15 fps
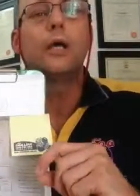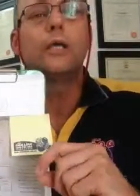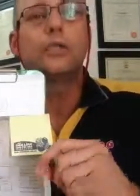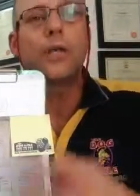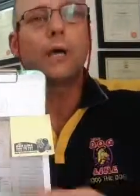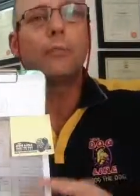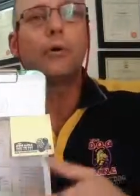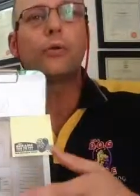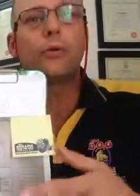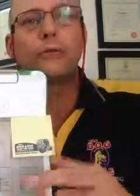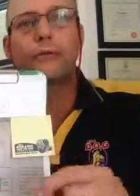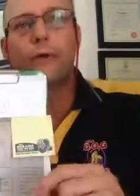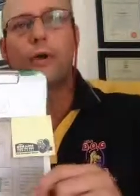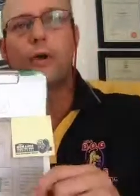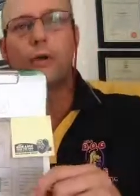Jump on the
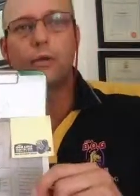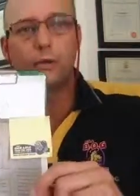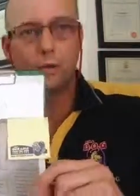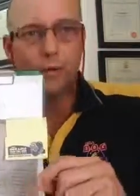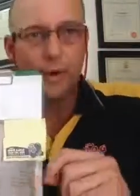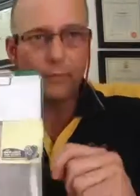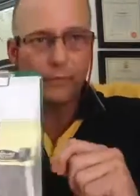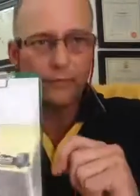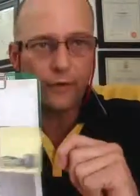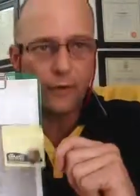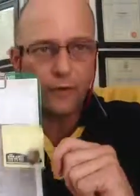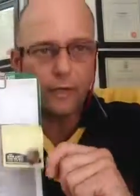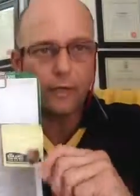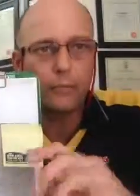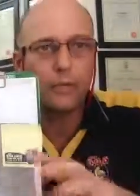phone, grab the
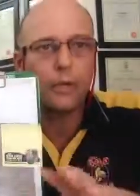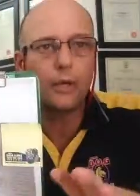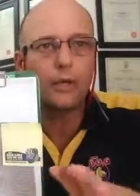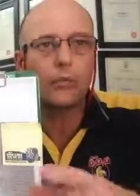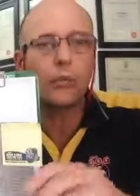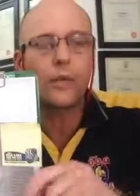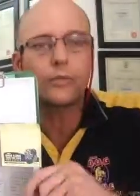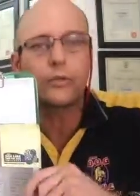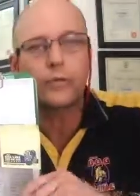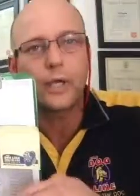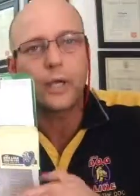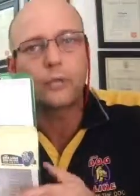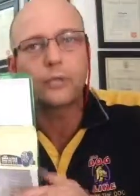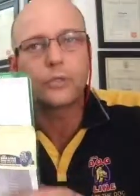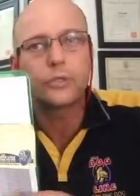phone number,
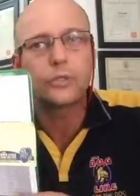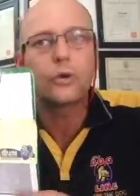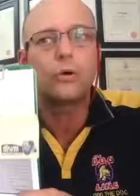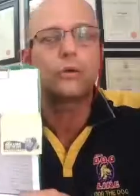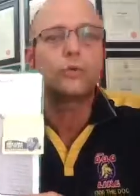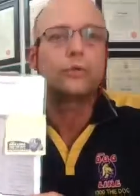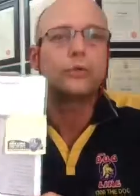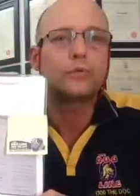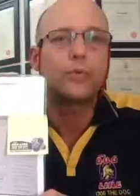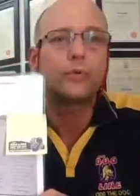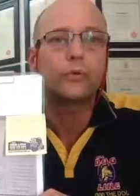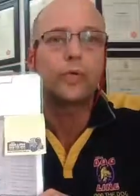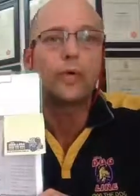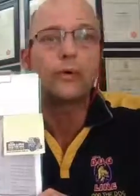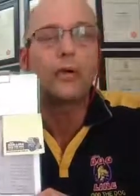1300 the dog, it's
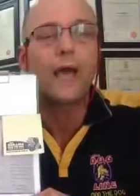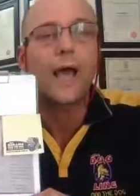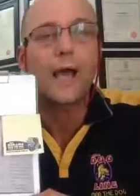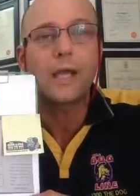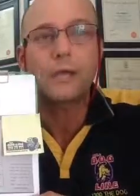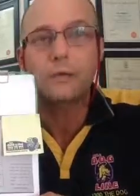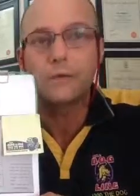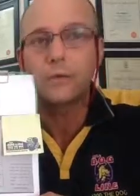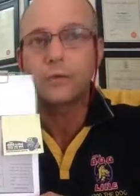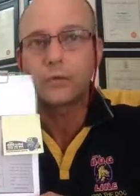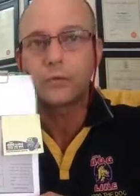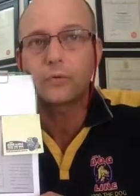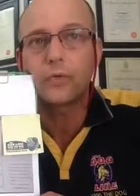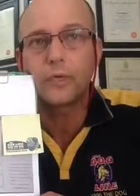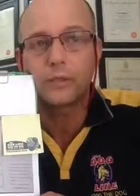1300
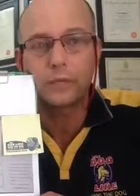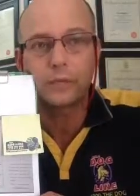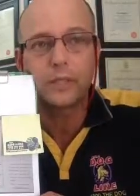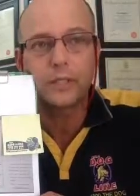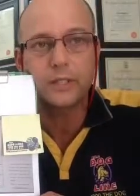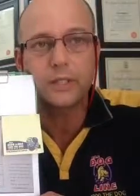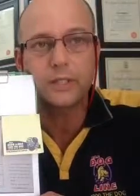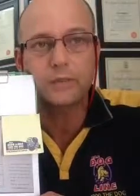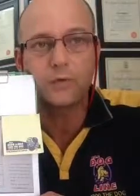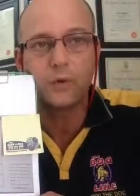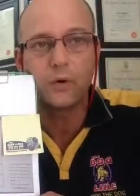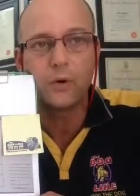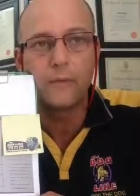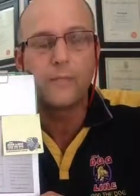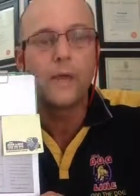843
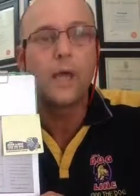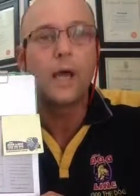364,